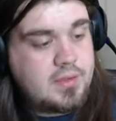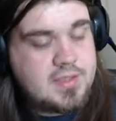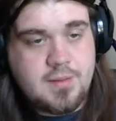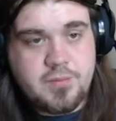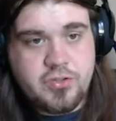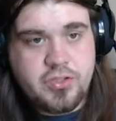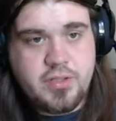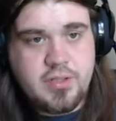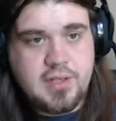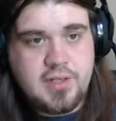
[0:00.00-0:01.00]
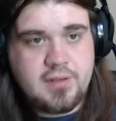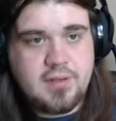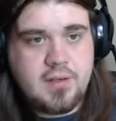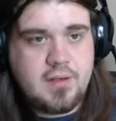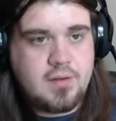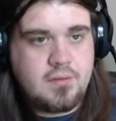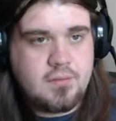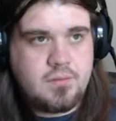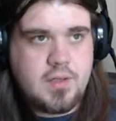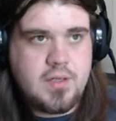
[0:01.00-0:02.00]
Some should like
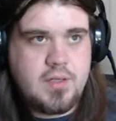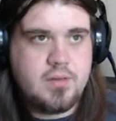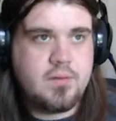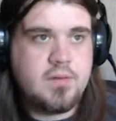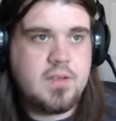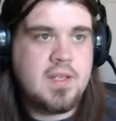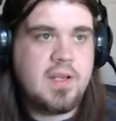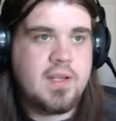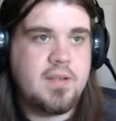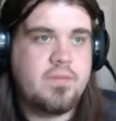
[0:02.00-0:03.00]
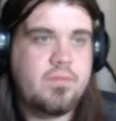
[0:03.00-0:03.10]
get like a